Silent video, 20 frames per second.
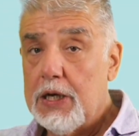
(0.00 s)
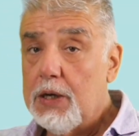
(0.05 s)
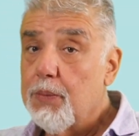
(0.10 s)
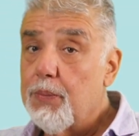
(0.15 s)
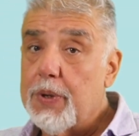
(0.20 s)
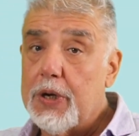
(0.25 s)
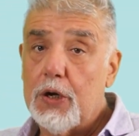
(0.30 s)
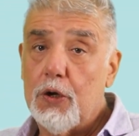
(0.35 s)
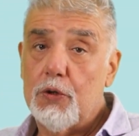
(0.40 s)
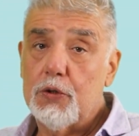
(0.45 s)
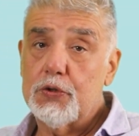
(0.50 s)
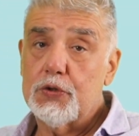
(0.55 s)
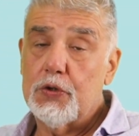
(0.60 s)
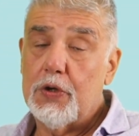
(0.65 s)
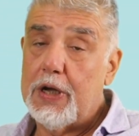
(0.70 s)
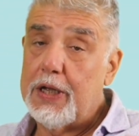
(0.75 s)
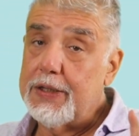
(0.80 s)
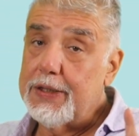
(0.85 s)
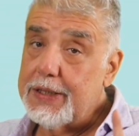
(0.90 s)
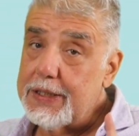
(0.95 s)
but also,
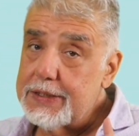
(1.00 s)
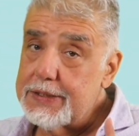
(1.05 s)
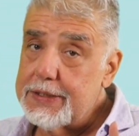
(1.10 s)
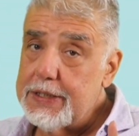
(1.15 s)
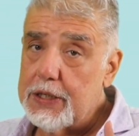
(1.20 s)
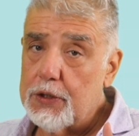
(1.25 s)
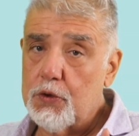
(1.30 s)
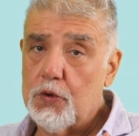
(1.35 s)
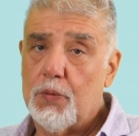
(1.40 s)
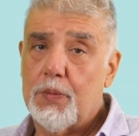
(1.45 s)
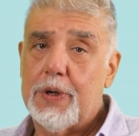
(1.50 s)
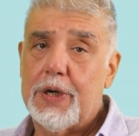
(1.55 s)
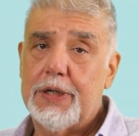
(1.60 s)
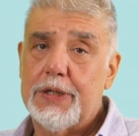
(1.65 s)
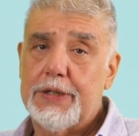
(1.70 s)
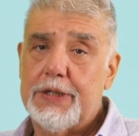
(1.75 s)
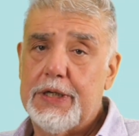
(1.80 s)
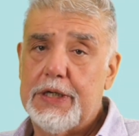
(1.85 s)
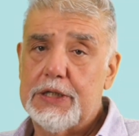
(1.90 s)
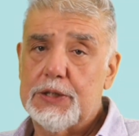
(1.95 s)
unless they are
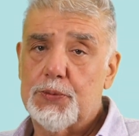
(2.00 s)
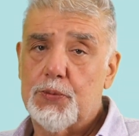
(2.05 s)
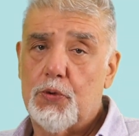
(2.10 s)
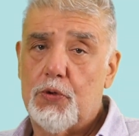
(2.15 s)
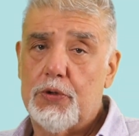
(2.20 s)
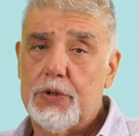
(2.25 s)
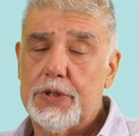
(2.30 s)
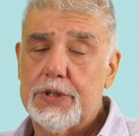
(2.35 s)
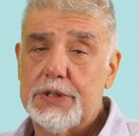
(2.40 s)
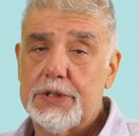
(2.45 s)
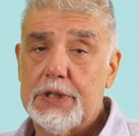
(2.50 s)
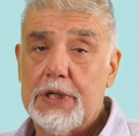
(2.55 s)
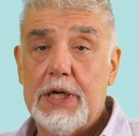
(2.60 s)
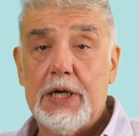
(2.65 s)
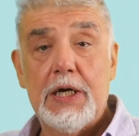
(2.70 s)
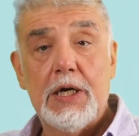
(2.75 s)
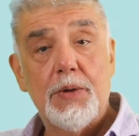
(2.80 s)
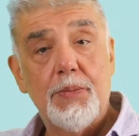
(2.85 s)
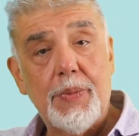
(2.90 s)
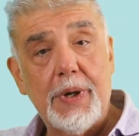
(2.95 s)
commodity exporters,
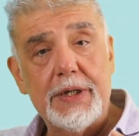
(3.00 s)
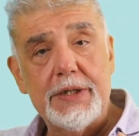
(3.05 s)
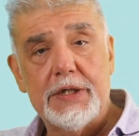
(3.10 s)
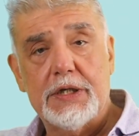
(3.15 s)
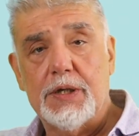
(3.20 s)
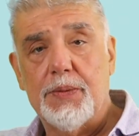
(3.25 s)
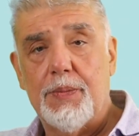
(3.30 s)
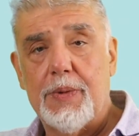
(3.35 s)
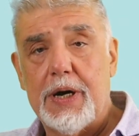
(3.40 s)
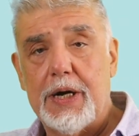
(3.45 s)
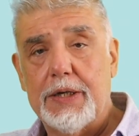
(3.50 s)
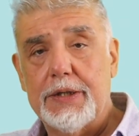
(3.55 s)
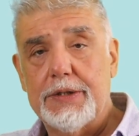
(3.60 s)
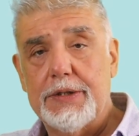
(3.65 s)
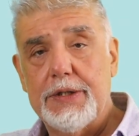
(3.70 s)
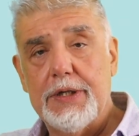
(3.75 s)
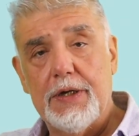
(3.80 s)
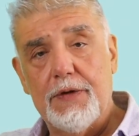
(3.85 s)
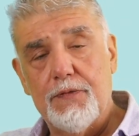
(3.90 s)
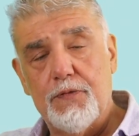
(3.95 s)
by the
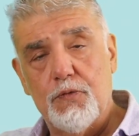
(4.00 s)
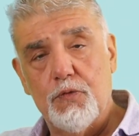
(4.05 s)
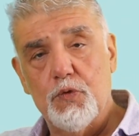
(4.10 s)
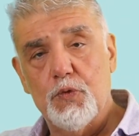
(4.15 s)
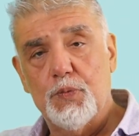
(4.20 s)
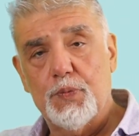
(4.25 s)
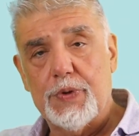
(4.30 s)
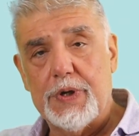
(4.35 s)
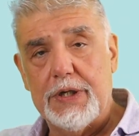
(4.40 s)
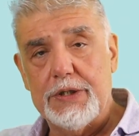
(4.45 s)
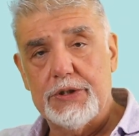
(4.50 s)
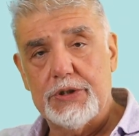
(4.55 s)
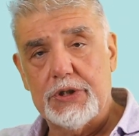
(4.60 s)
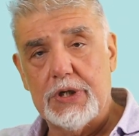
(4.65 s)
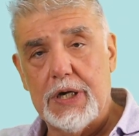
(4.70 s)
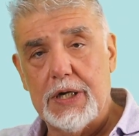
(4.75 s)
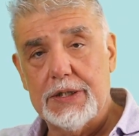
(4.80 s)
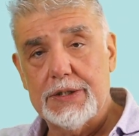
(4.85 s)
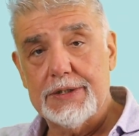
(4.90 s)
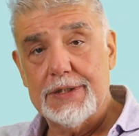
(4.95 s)
commodity and food price
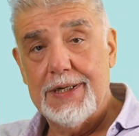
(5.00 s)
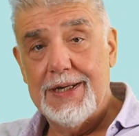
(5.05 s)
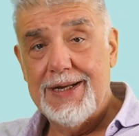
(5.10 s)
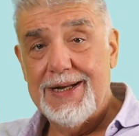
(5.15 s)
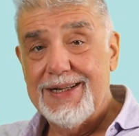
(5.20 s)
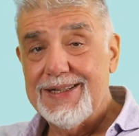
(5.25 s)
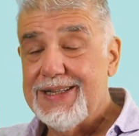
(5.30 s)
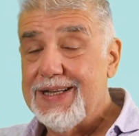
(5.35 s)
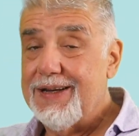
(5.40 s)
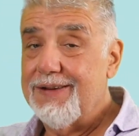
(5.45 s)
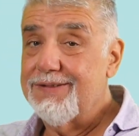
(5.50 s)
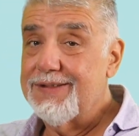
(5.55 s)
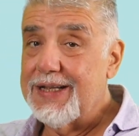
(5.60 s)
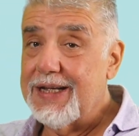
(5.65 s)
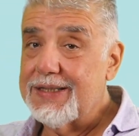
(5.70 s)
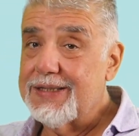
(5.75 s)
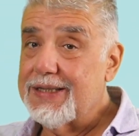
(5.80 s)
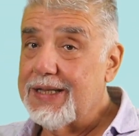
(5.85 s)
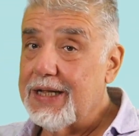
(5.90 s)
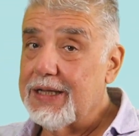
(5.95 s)
shocks. They have
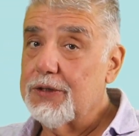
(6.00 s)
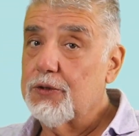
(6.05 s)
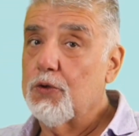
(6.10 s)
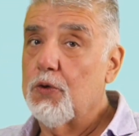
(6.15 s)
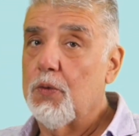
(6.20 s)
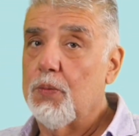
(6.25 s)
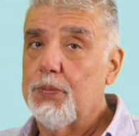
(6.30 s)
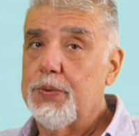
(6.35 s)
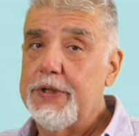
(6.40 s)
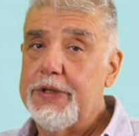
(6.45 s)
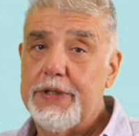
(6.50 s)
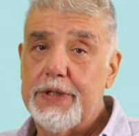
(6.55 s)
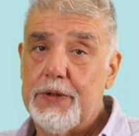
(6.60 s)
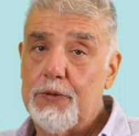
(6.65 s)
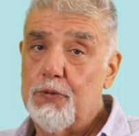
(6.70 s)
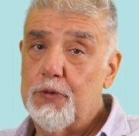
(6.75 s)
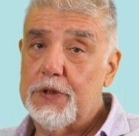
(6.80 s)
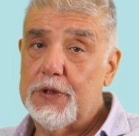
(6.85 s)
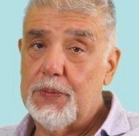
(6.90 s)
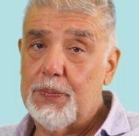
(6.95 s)
not dealt completely
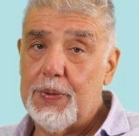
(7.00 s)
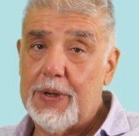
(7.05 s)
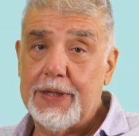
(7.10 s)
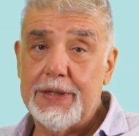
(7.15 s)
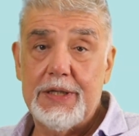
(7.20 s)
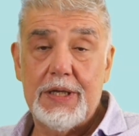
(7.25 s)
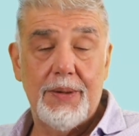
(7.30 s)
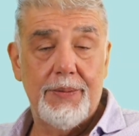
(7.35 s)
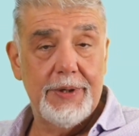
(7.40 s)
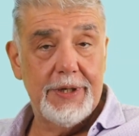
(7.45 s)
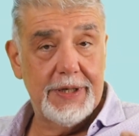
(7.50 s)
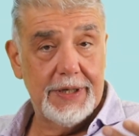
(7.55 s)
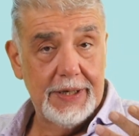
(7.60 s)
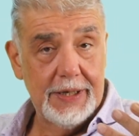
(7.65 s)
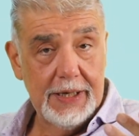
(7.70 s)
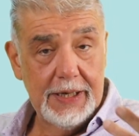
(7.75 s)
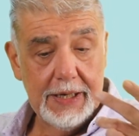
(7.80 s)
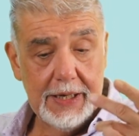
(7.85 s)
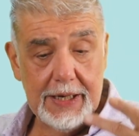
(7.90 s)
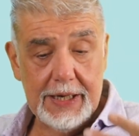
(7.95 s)
with the pandemic,
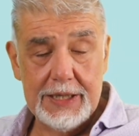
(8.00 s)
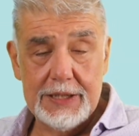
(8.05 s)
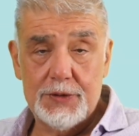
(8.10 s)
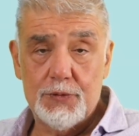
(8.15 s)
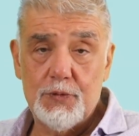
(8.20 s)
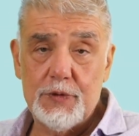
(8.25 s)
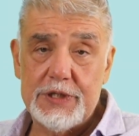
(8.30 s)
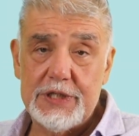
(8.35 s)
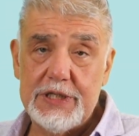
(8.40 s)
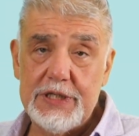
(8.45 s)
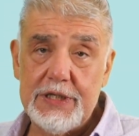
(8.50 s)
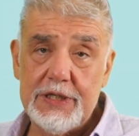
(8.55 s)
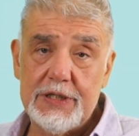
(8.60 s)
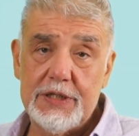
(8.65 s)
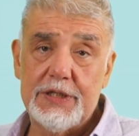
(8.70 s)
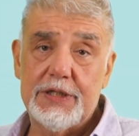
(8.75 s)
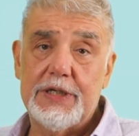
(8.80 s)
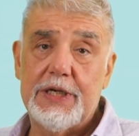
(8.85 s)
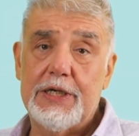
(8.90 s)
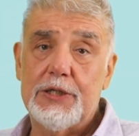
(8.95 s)
as we see in
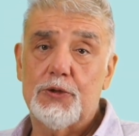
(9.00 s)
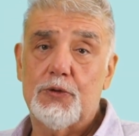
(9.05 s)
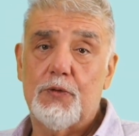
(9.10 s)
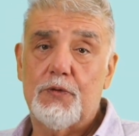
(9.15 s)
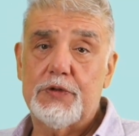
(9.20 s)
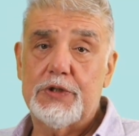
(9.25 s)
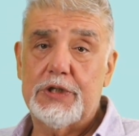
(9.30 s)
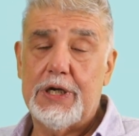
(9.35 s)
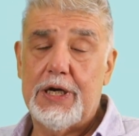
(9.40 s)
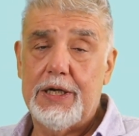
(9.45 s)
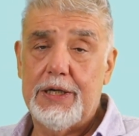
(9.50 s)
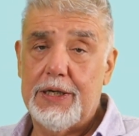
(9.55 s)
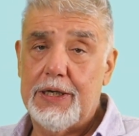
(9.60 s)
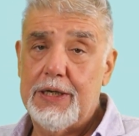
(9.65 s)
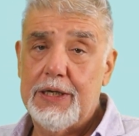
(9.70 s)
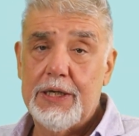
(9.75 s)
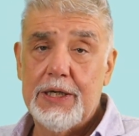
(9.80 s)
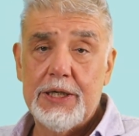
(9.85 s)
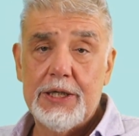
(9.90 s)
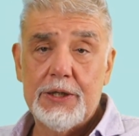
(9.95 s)
the case of
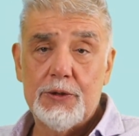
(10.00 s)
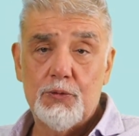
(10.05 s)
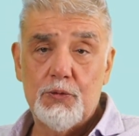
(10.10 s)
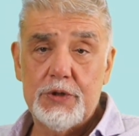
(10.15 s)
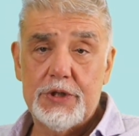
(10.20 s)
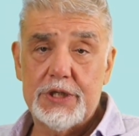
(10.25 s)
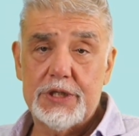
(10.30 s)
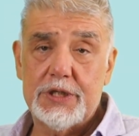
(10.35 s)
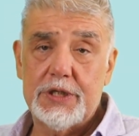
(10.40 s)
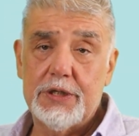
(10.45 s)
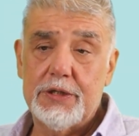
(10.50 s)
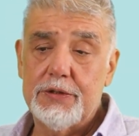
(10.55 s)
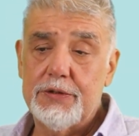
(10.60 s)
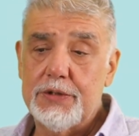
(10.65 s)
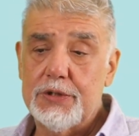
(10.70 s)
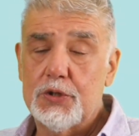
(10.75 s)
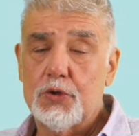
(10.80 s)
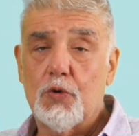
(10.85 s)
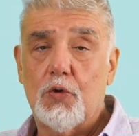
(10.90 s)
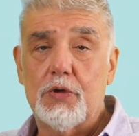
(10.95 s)
China, which still
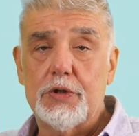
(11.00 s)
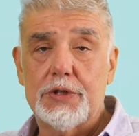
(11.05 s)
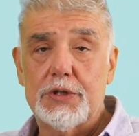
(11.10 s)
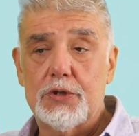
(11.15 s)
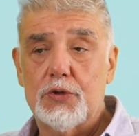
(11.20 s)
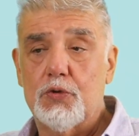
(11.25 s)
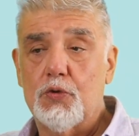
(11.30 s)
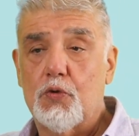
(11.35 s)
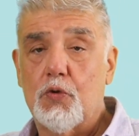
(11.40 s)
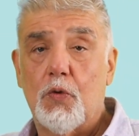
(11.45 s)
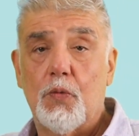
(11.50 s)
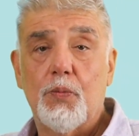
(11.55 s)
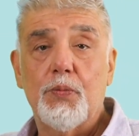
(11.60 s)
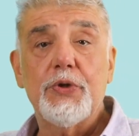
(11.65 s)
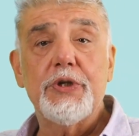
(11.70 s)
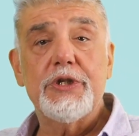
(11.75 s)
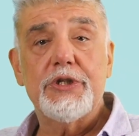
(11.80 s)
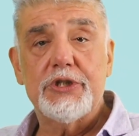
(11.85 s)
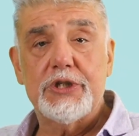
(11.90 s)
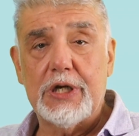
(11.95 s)
resorts to
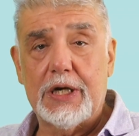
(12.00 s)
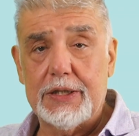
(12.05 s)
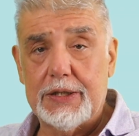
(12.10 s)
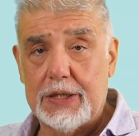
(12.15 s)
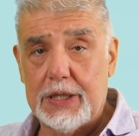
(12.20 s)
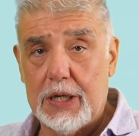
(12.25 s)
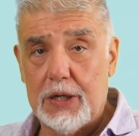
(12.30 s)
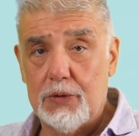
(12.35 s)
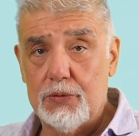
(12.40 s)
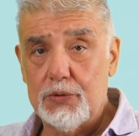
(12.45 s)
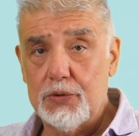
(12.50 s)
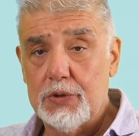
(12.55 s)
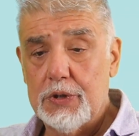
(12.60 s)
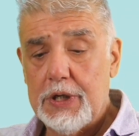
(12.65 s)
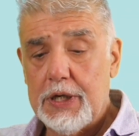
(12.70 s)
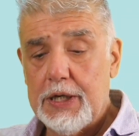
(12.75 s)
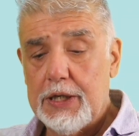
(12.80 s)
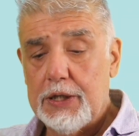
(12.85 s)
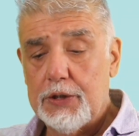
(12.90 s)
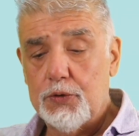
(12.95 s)
complete shutdowns
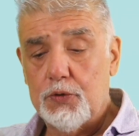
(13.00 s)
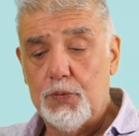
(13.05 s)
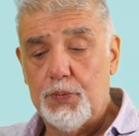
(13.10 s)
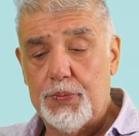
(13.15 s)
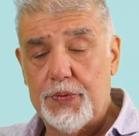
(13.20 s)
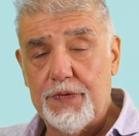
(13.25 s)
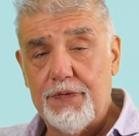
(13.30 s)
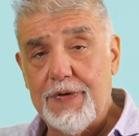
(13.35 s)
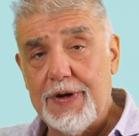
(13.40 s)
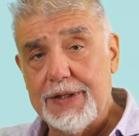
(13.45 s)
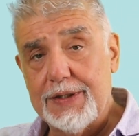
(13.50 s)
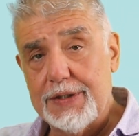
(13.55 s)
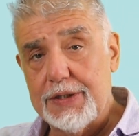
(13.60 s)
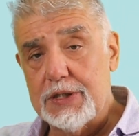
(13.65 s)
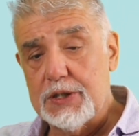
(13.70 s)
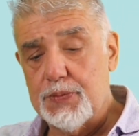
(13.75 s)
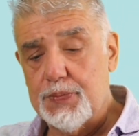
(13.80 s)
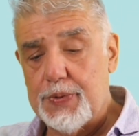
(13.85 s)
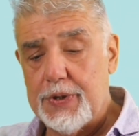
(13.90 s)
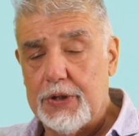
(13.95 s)
to prevent the
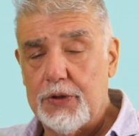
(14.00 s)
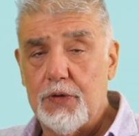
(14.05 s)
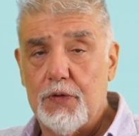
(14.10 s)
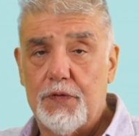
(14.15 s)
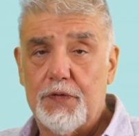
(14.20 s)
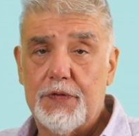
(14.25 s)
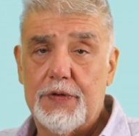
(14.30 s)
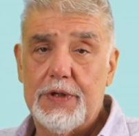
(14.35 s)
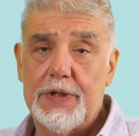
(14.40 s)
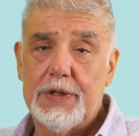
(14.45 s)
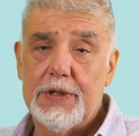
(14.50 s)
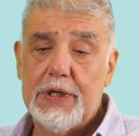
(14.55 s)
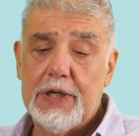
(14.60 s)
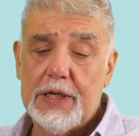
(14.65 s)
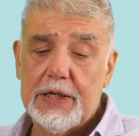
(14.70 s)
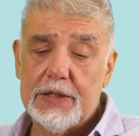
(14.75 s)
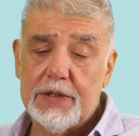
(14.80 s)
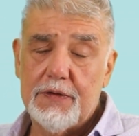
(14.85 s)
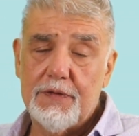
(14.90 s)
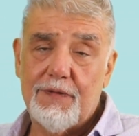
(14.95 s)
spread of the
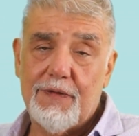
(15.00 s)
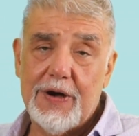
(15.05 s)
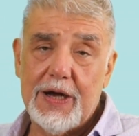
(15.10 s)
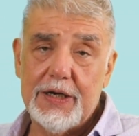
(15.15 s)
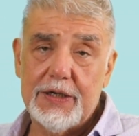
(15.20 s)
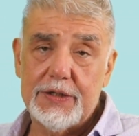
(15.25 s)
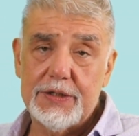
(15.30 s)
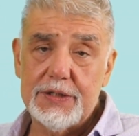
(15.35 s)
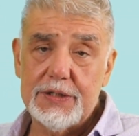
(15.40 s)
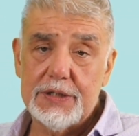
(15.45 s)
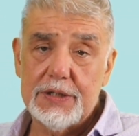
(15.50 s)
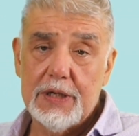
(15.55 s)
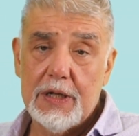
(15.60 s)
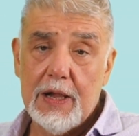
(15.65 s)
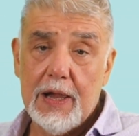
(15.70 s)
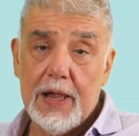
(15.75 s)
virus.